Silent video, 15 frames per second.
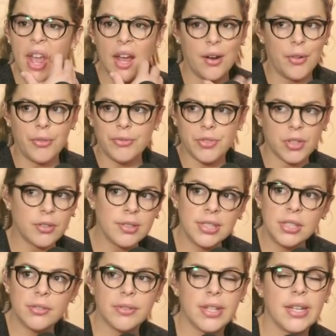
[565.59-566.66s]
I certainly
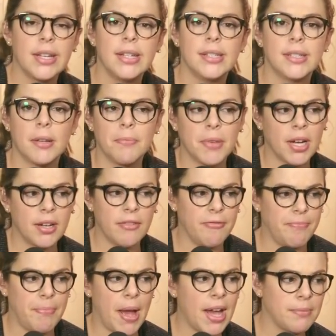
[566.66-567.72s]
don't think he's some kind
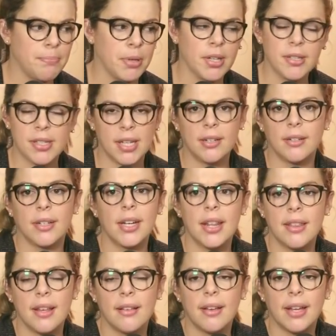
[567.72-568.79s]
of bad person or
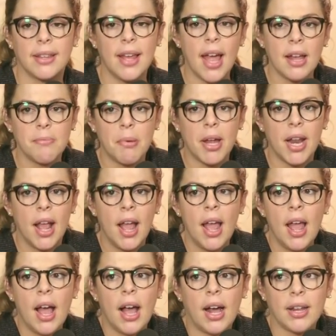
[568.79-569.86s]
anything like that. But
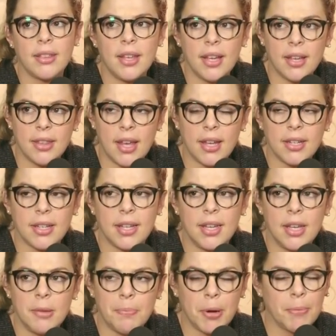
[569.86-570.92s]
I think that
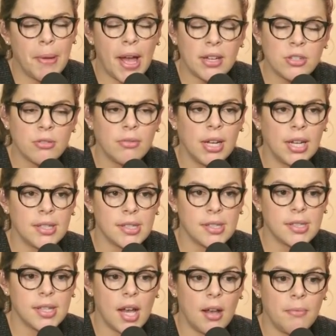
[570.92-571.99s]
he perpetuates
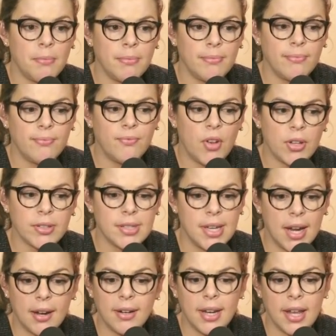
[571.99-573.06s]
some false
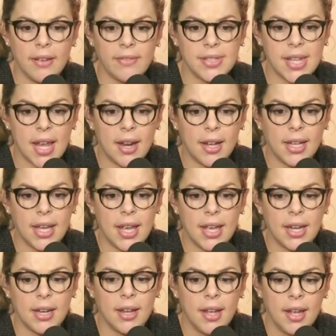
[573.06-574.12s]
narratives that,
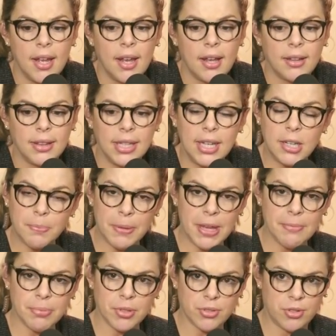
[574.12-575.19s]
again, lead
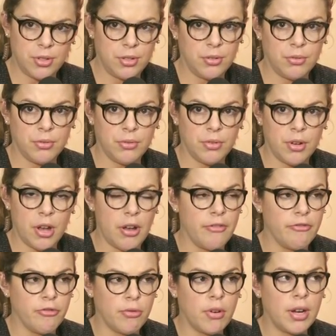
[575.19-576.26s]
people to
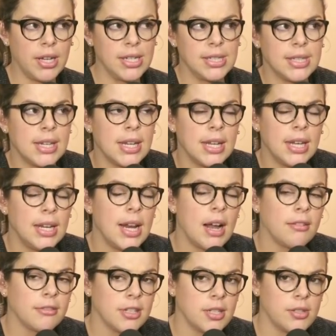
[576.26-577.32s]
avoid seeking
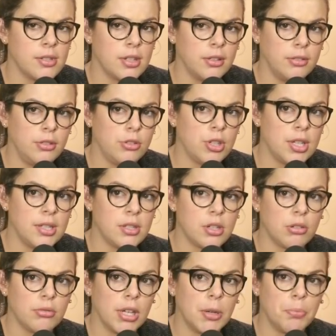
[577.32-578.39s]
out real solutions
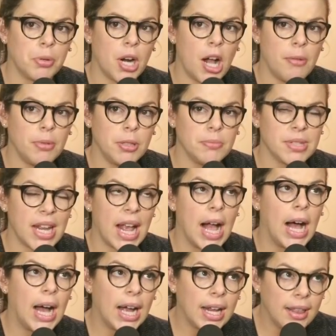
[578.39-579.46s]
to real problems. I
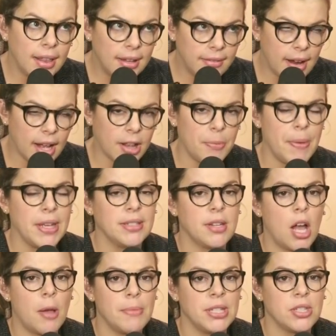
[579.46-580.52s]
highly recommend
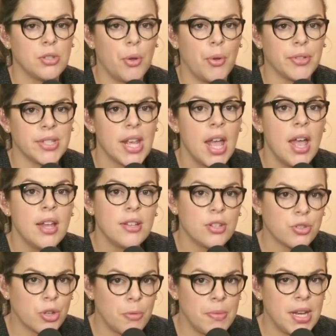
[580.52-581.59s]
Thomas Sowell's
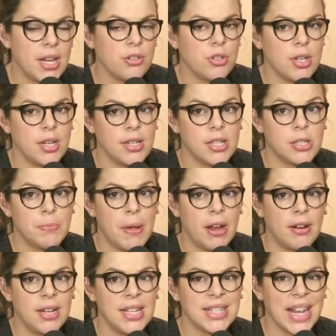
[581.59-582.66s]
Discrimination and
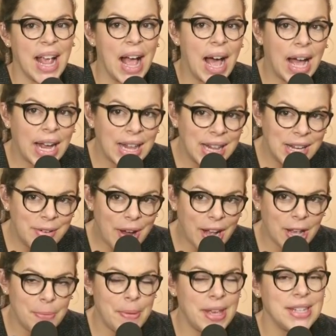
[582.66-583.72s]
Disparities. I highly
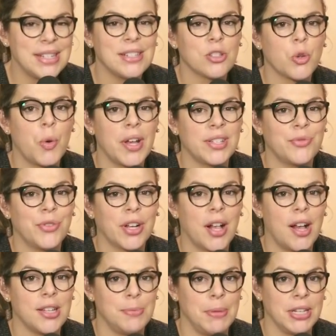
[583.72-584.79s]
recommend his Quest for
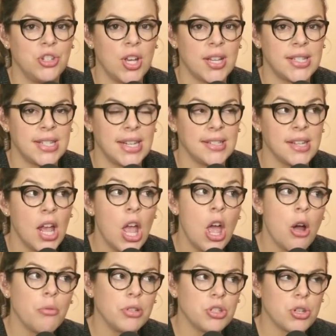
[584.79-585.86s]
Cosmic Justice,
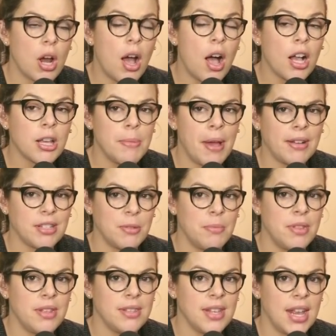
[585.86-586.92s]
which talk about some
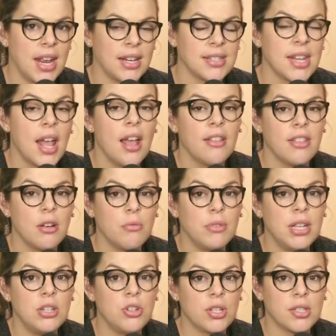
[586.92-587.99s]
of the things that
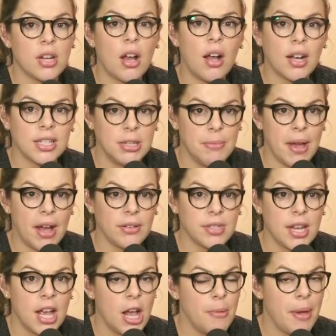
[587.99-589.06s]
we just talked
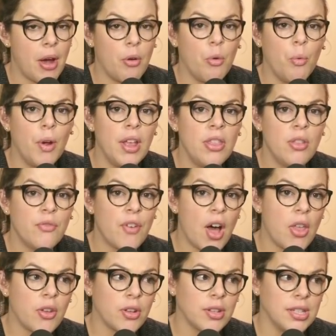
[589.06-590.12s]
about when the
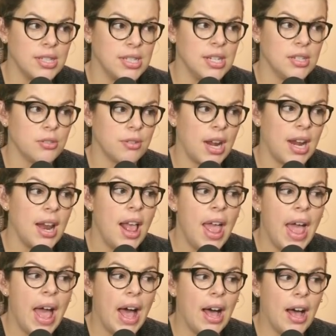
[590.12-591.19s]
fatherlessness rate
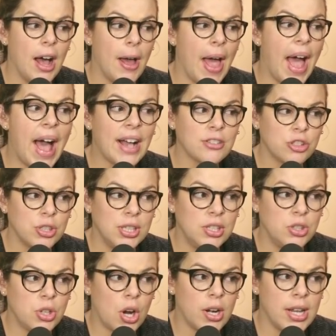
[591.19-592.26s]
actually
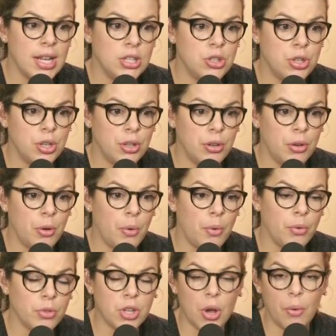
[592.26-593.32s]
started
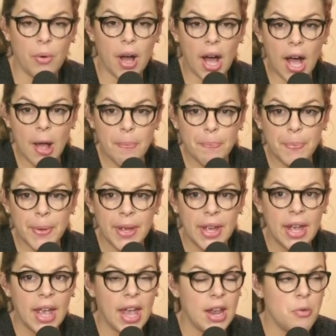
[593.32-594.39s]
to go up,
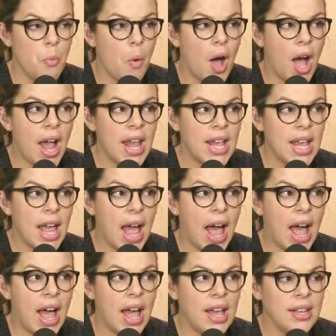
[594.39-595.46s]
and why it
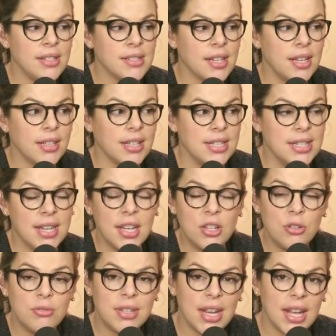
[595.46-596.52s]
has
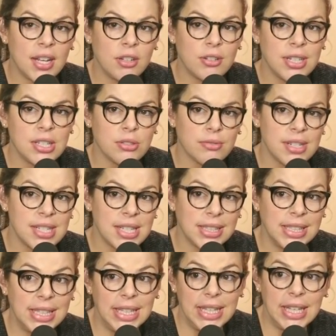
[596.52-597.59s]
continued to increase
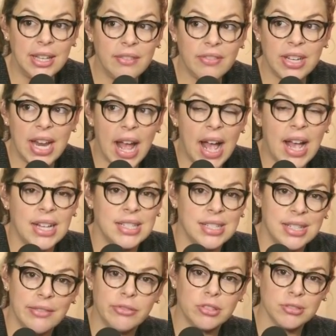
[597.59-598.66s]
recently, even as
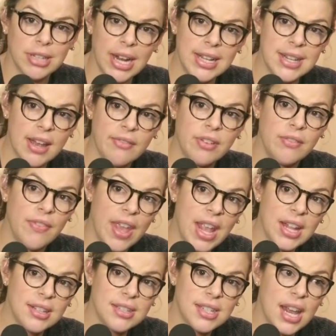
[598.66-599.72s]
civil rights have
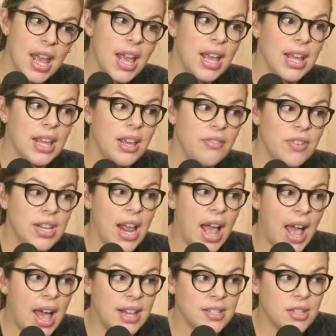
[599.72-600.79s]
advanced, even
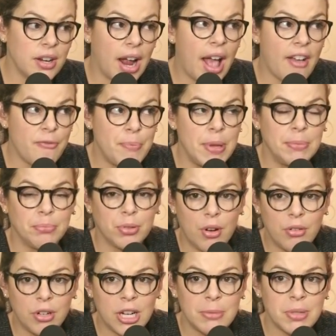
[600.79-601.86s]
as there have been
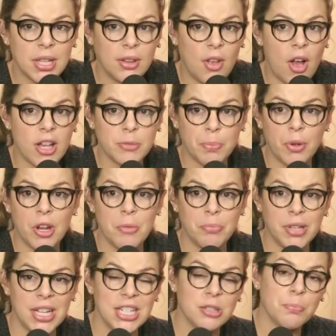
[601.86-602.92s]
programs and laws put in
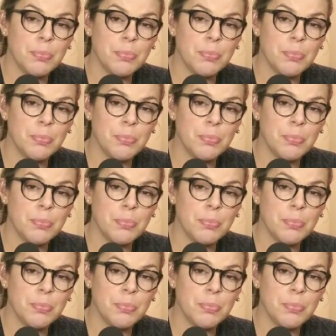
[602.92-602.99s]
place